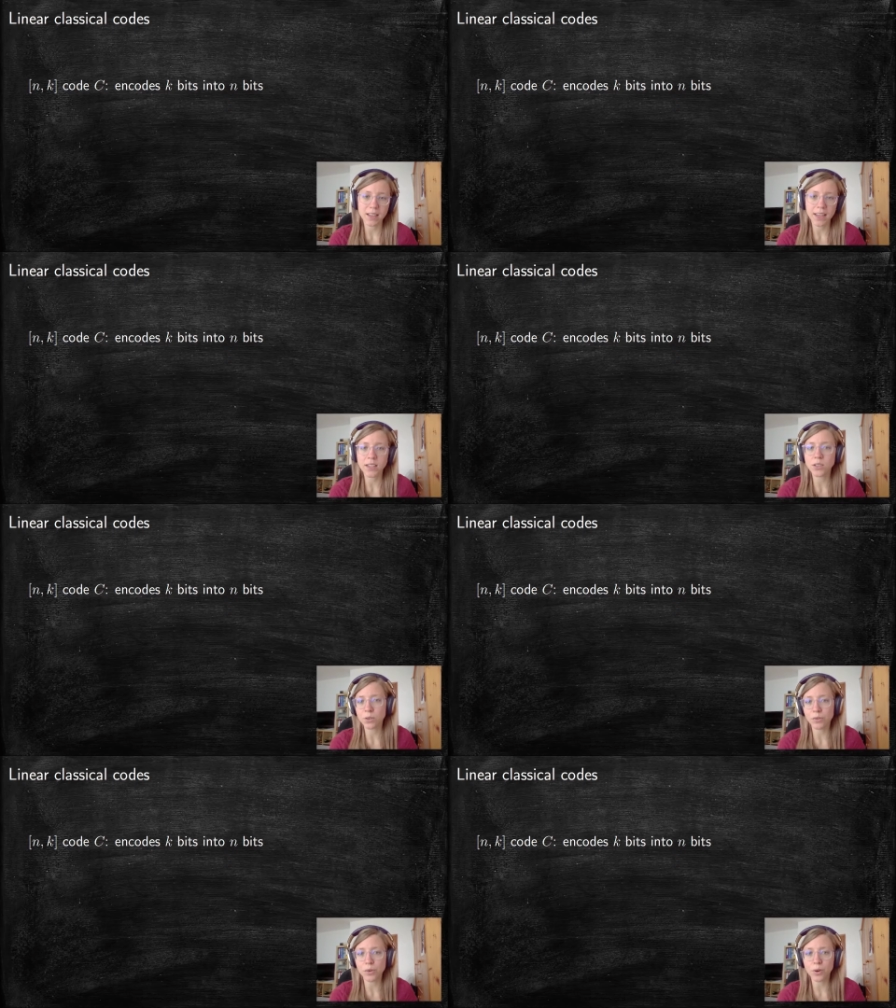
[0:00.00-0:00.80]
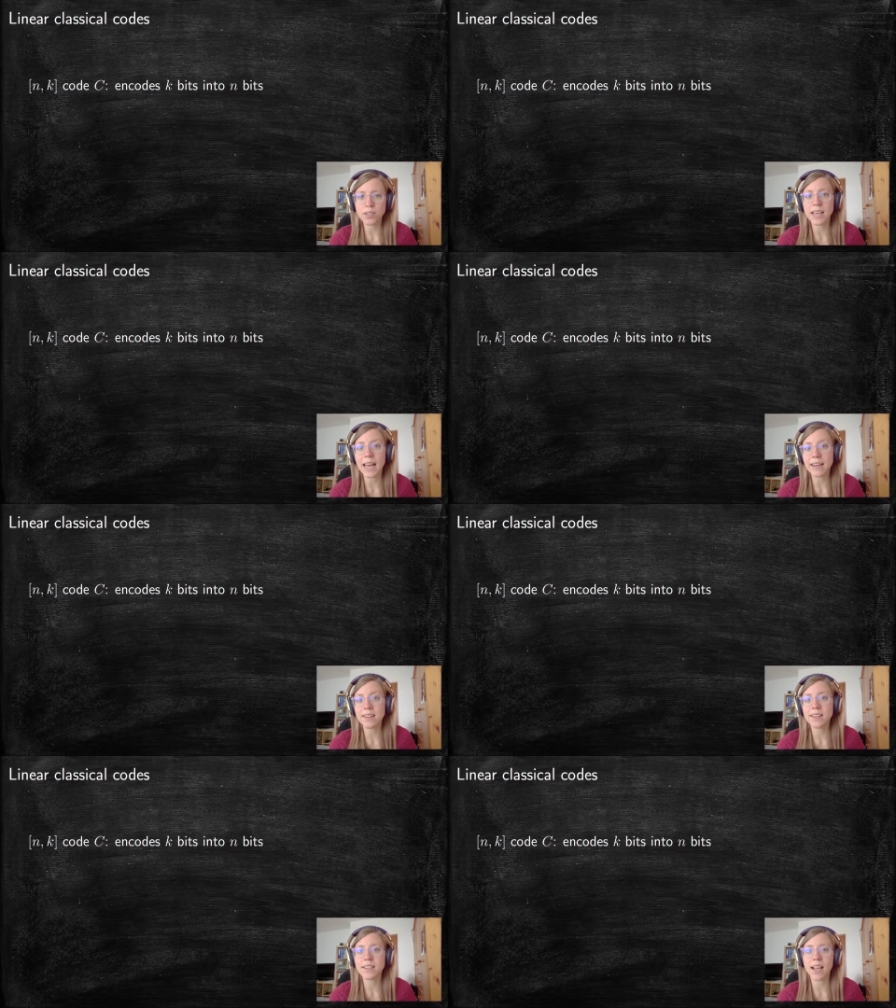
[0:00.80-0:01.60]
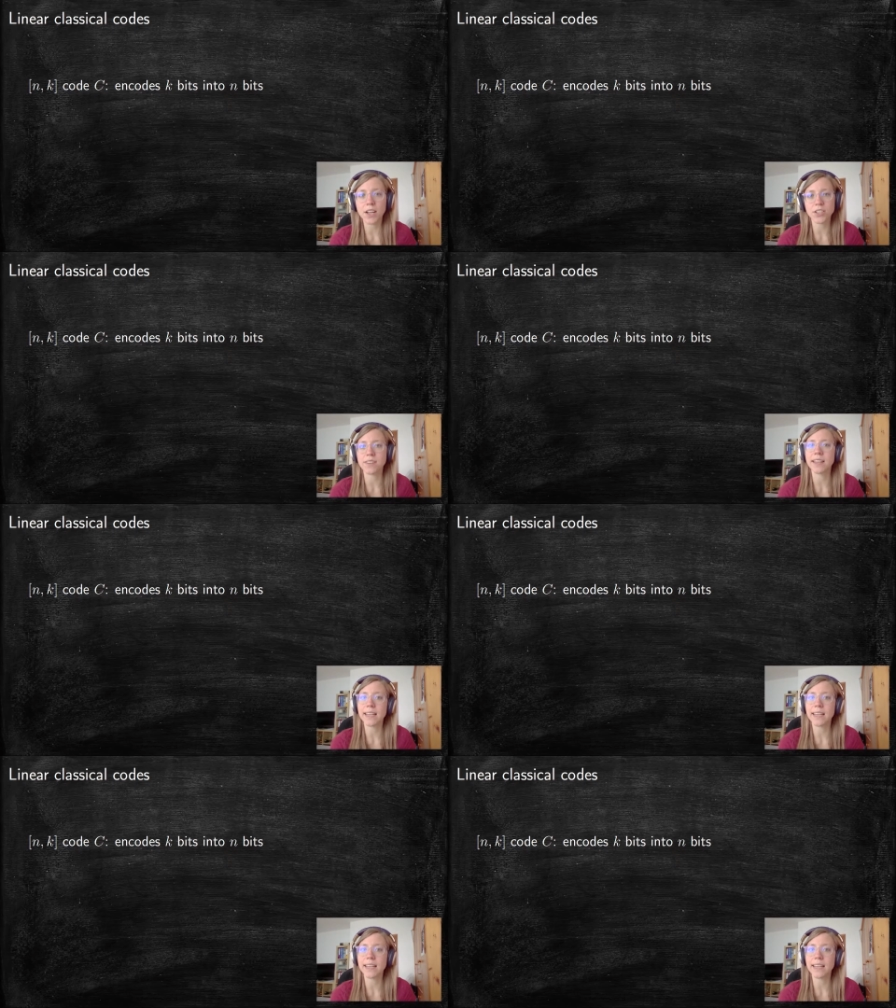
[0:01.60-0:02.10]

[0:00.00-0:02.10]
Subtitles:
And of course, n is larger than